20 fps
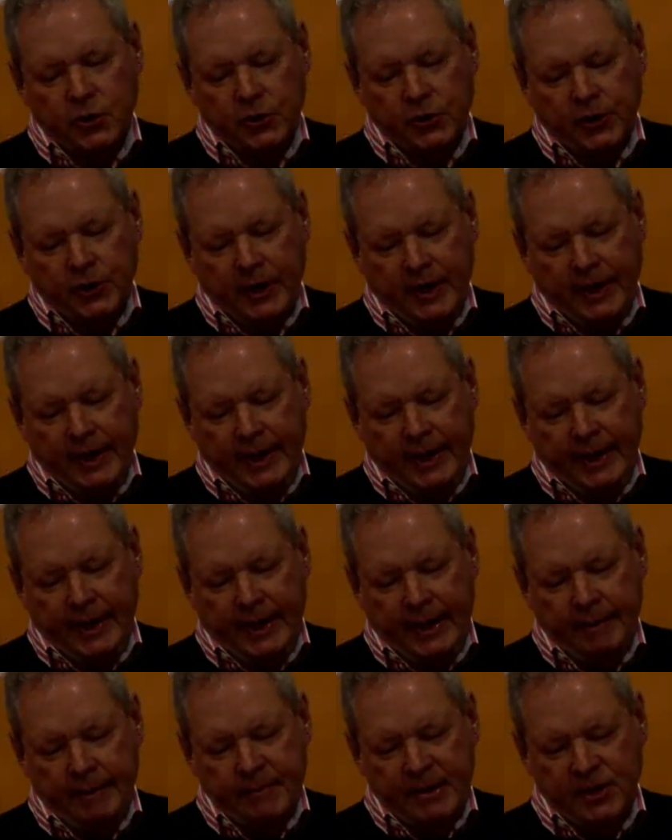
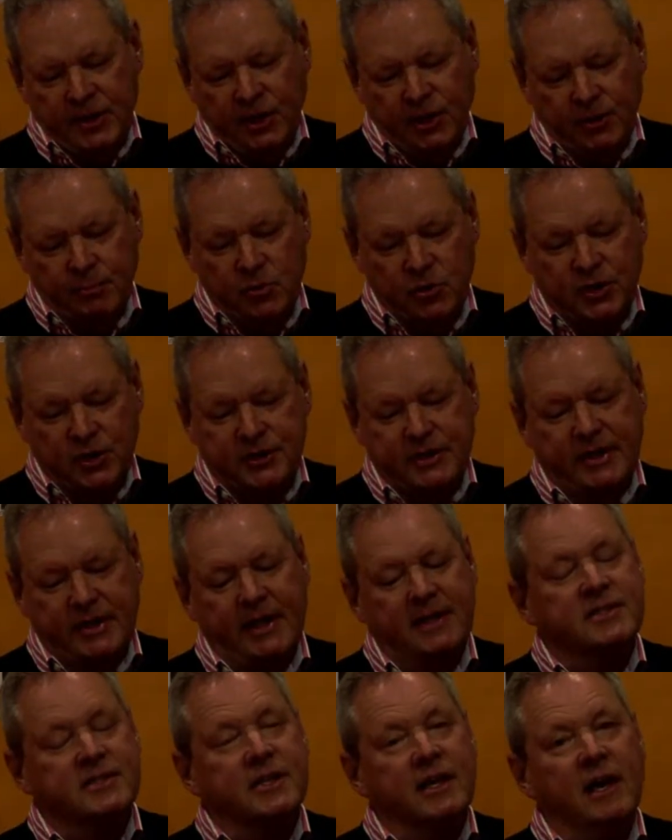in the community
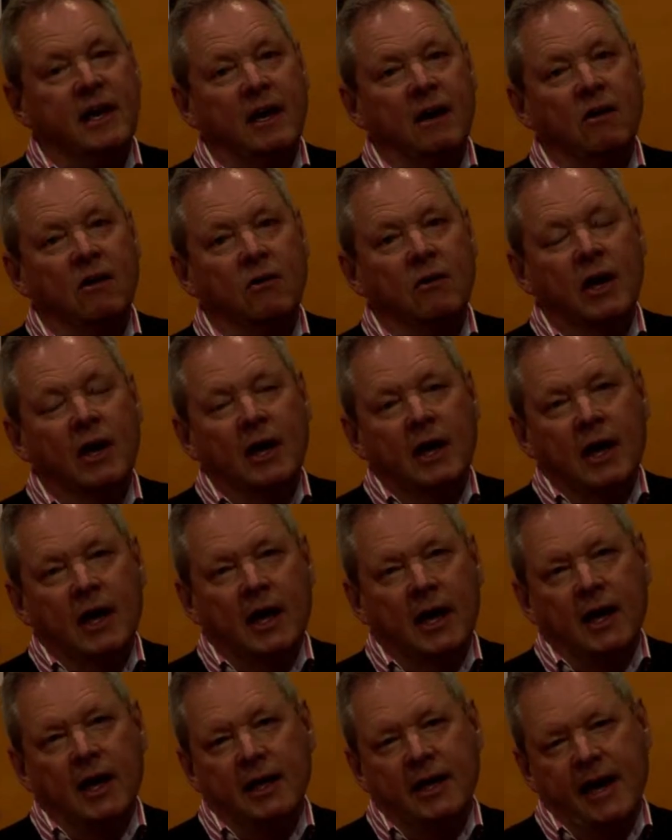as to how
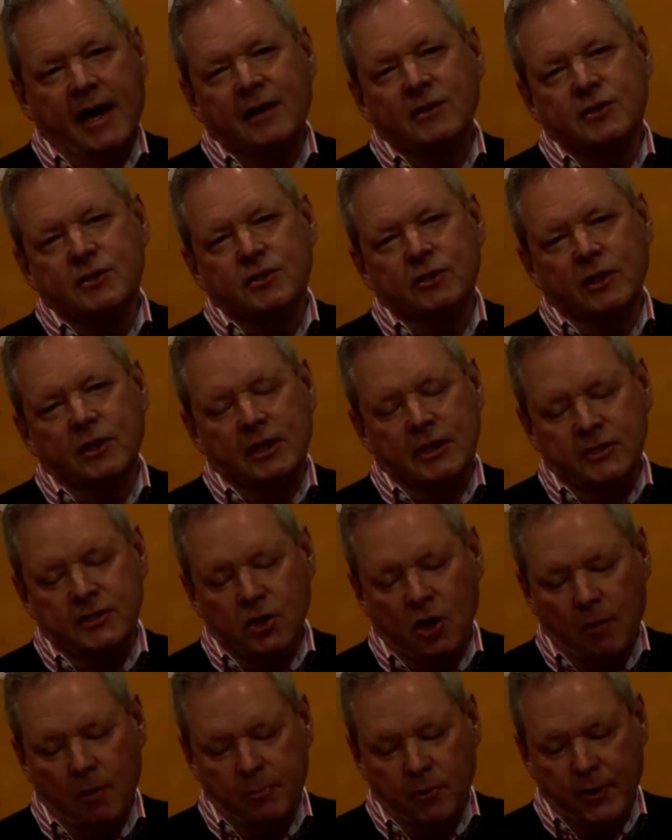council is
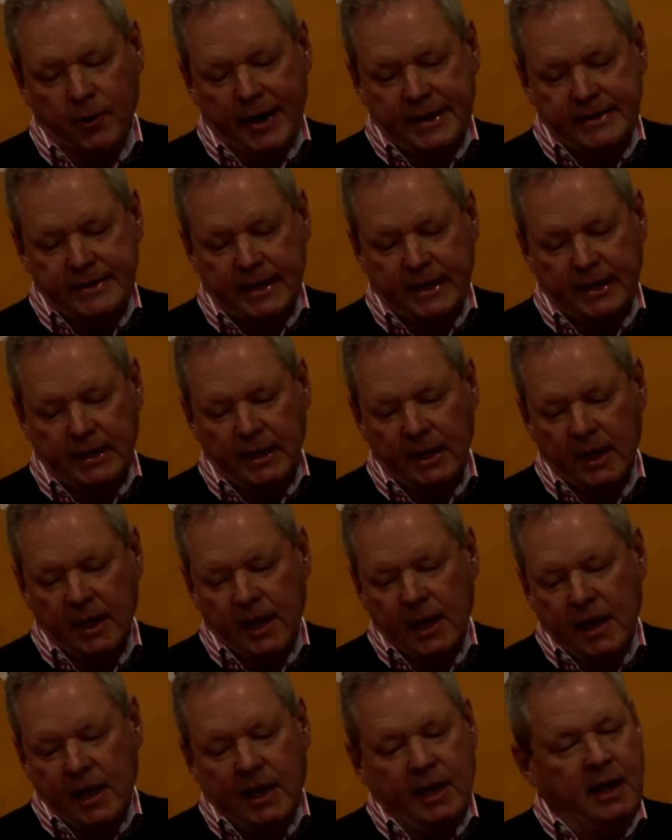operating.
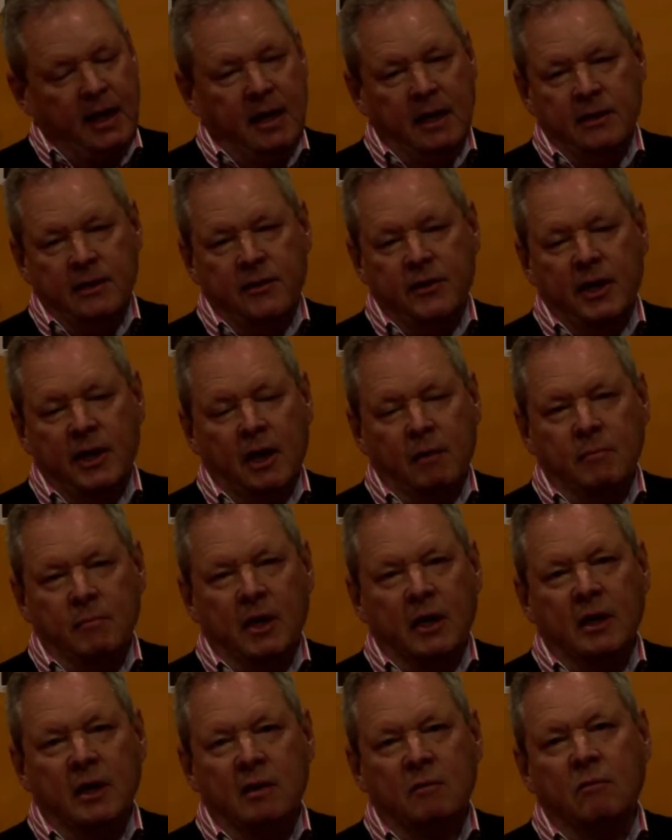And
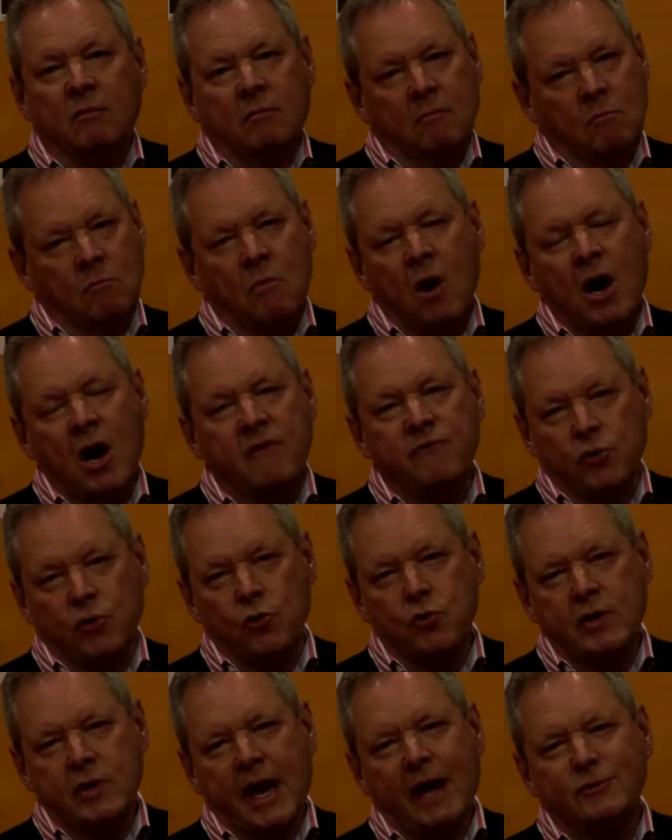in my
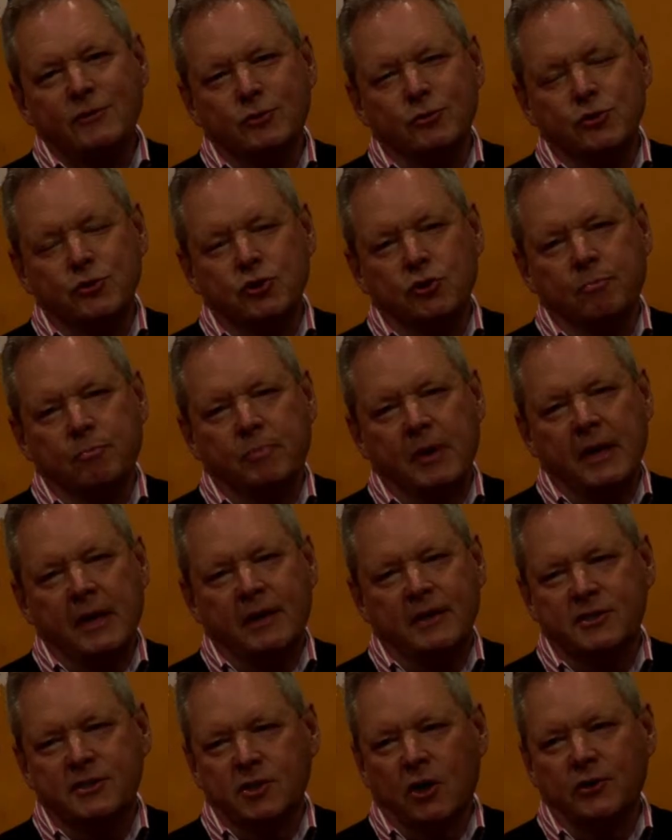view, council should be
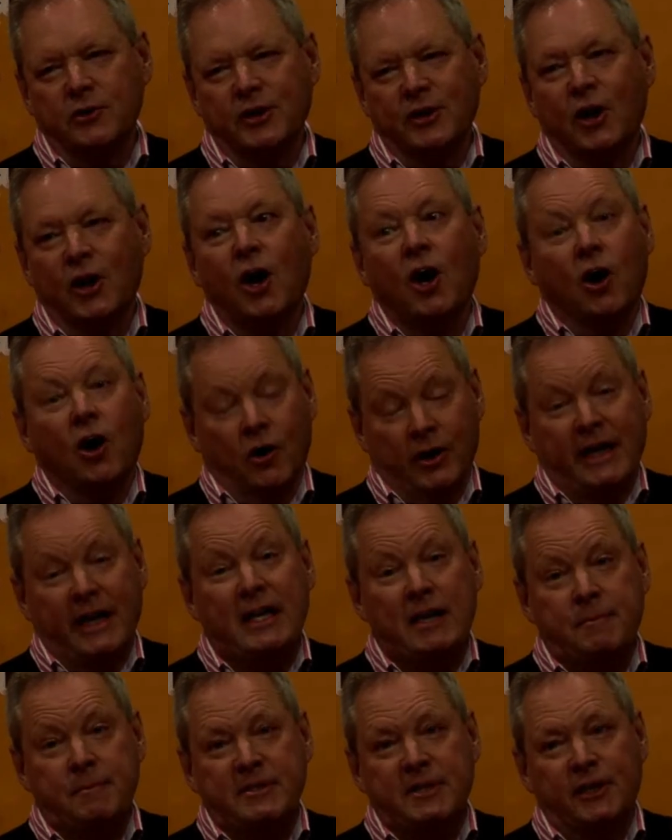consulting on
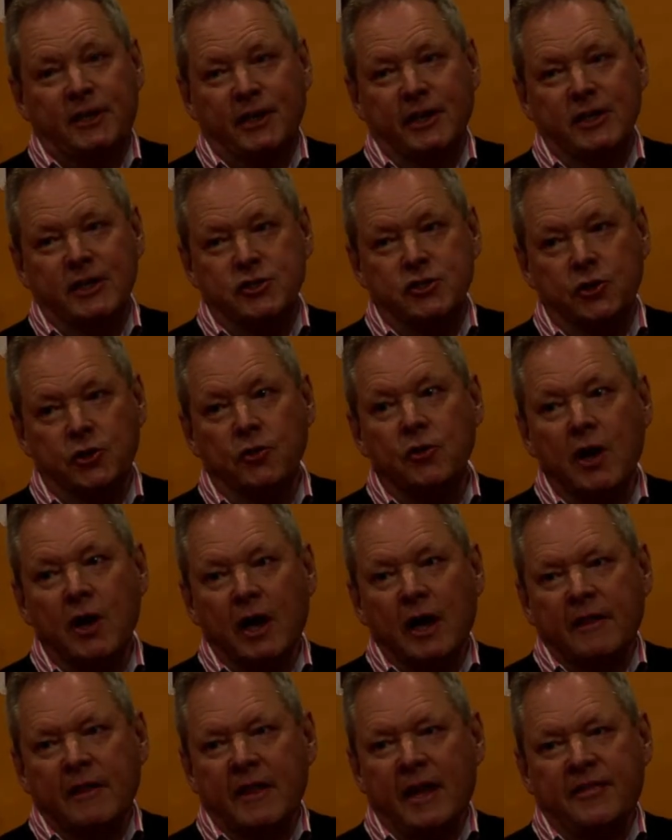any particular issue
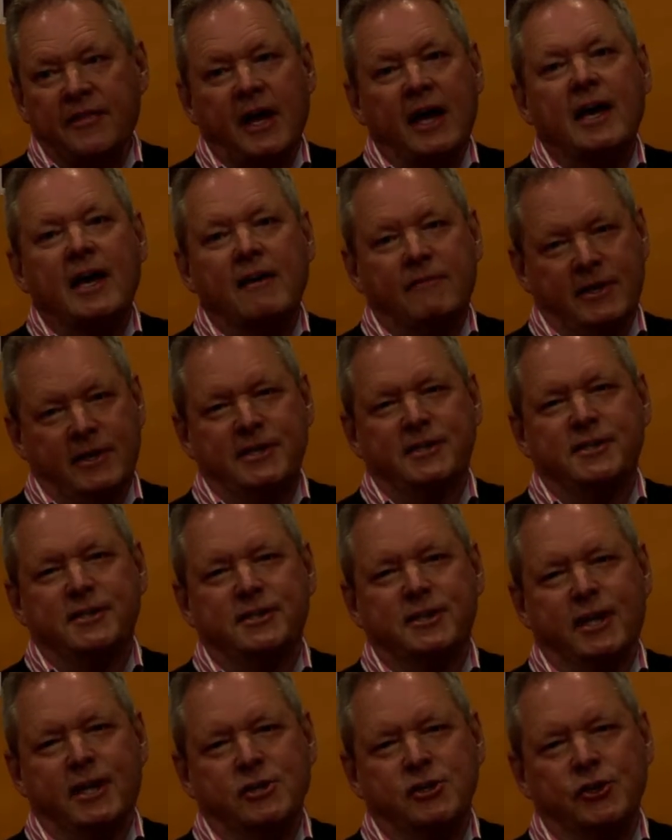that they have under
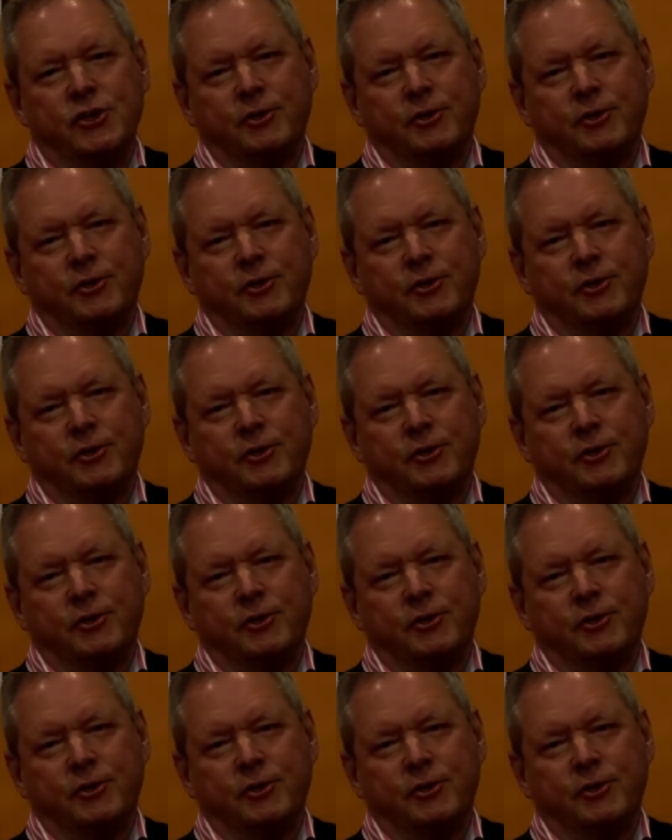discussion.